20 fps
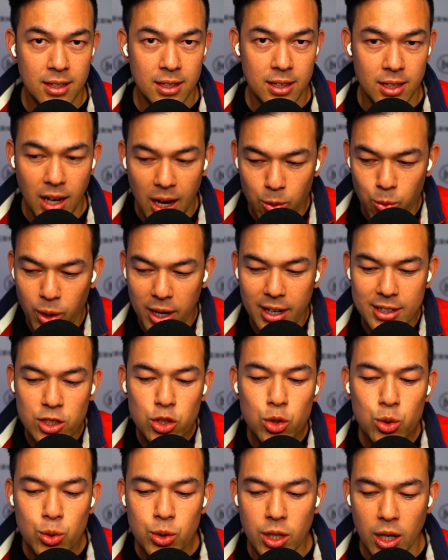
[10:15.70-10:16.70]
What I
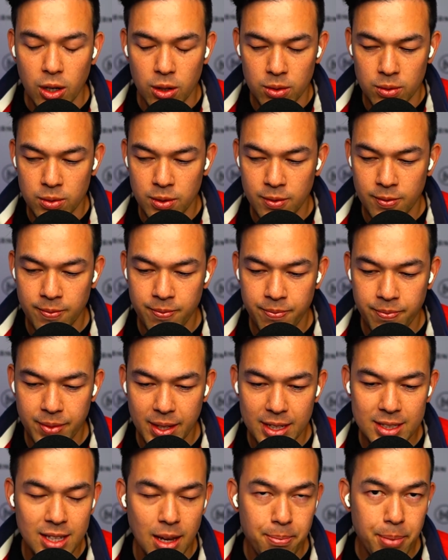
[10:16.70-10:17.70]
do know
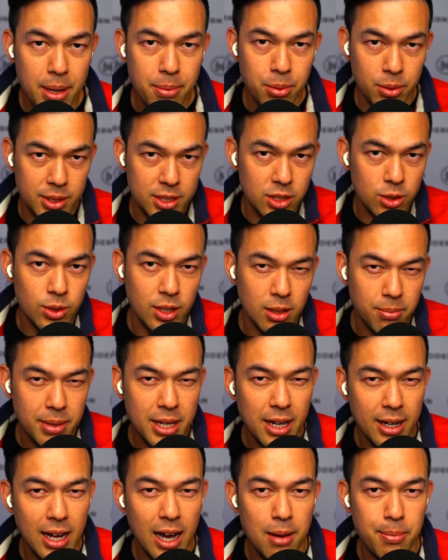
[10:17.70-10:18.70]
is that people are still going to be
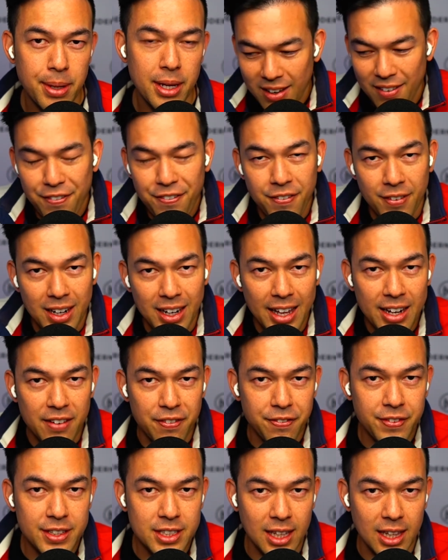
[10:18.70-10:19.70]
unhappy. Let it
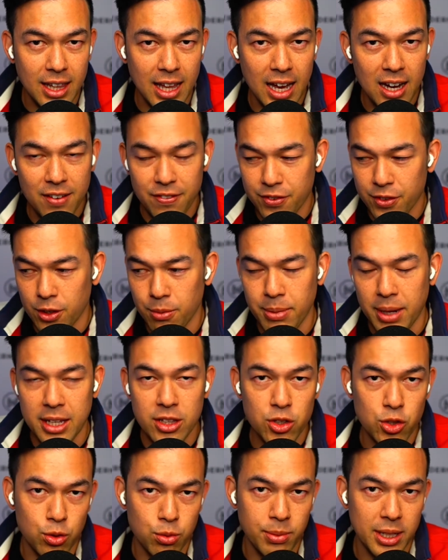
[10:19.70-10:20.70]
fizzle out for a month,
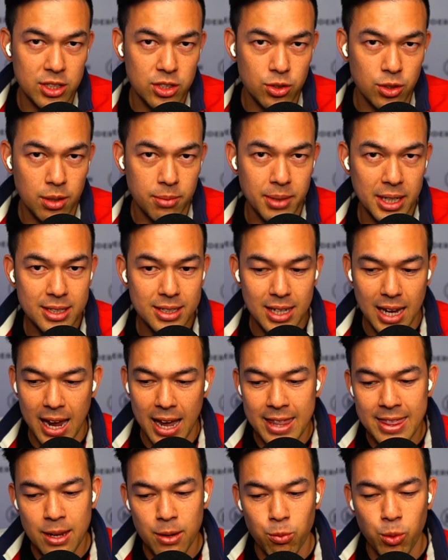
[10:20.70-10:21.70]
2 months, 3 months,
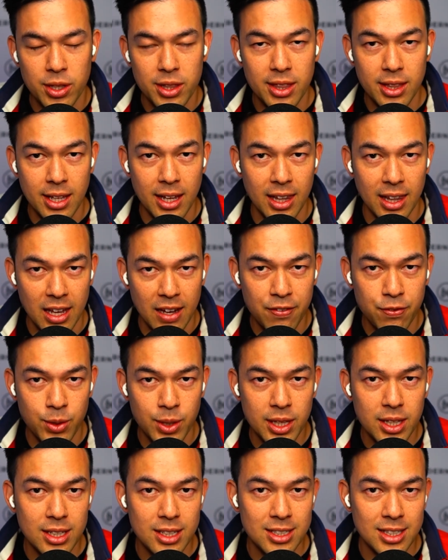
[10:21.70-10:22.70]
and then what they're left
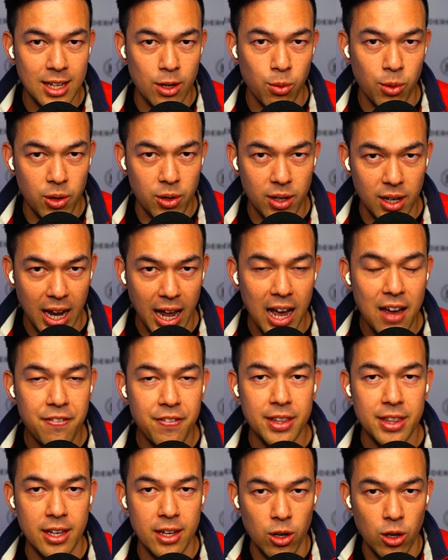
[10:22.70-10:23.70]
with is their own life
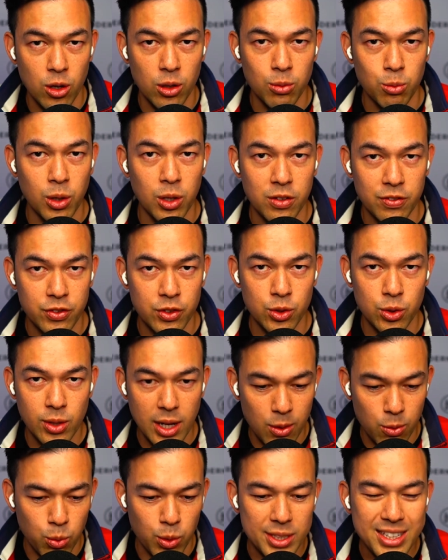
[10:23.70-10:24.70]
and their own worldview
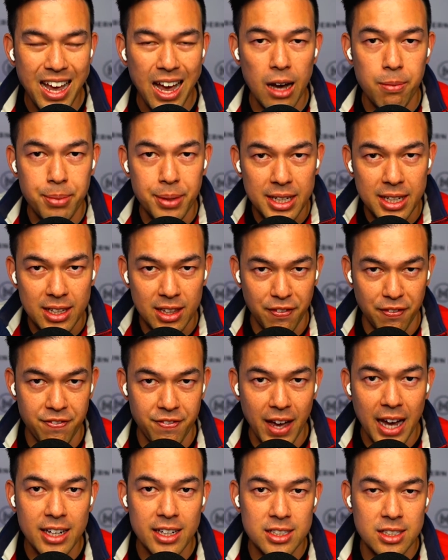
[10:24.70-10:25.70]
and what's happening, the
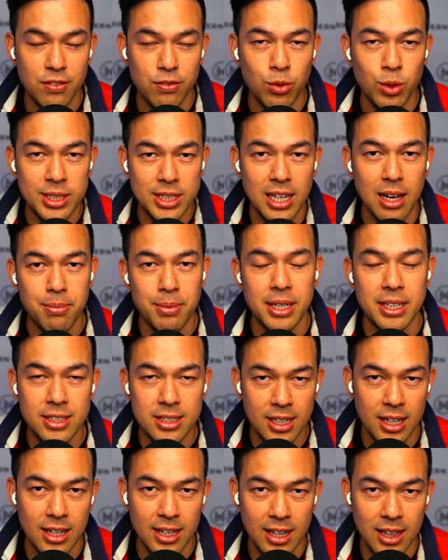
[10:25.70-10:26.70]
facts of what's happening
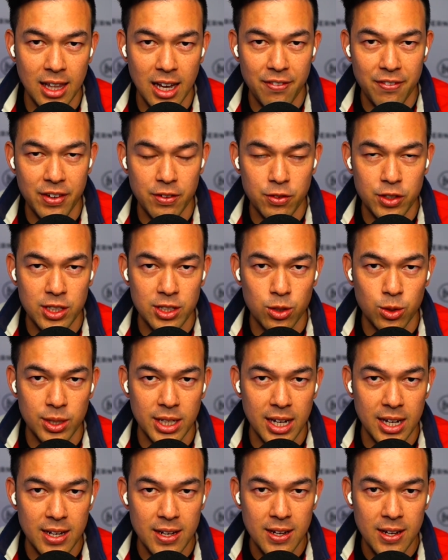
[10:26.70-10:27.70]
inside of their life every single
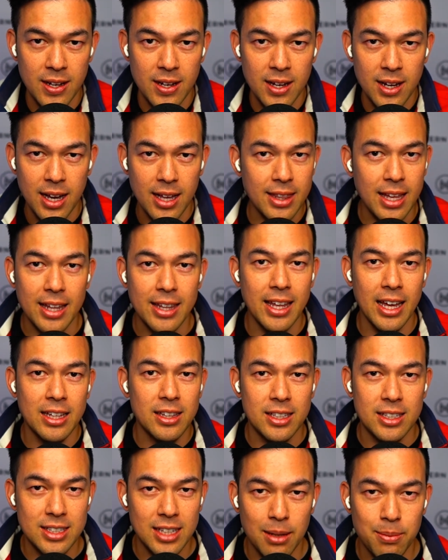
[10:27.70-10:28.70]
day, and that
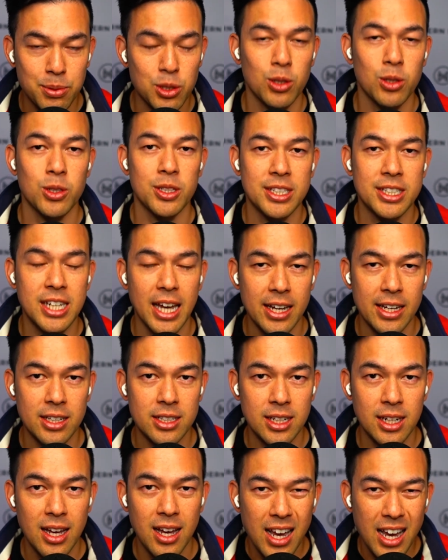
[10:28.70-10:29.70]
nothing's absolutely
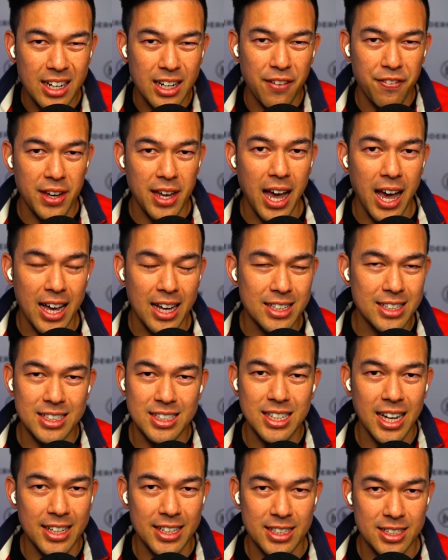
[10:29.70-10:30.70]
changed. And if it has, it
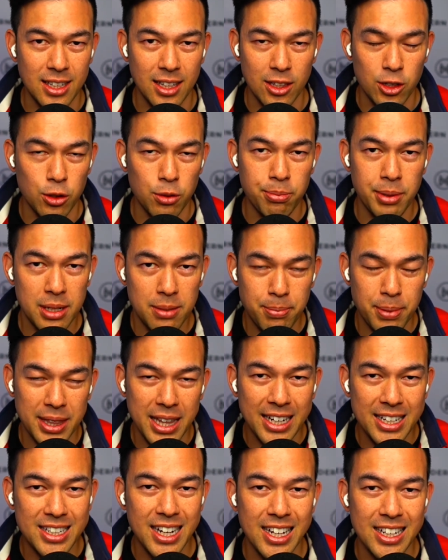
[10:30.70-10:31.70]
changes a little bit, but
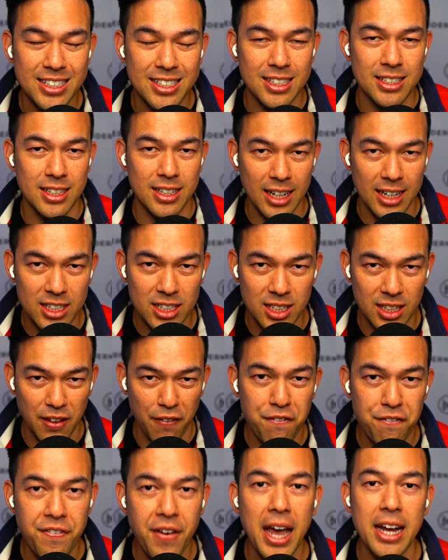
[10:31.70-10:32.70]
that change doesn't actually
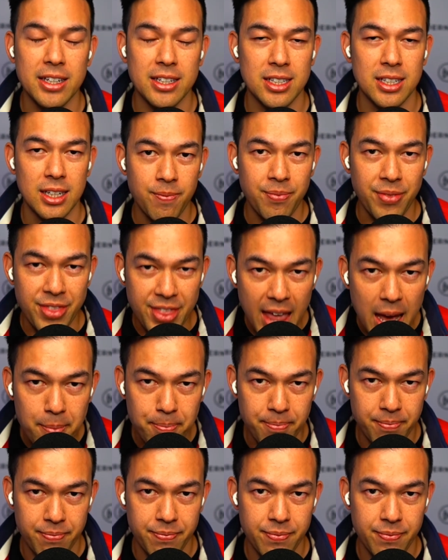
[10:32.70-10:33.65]
affect them.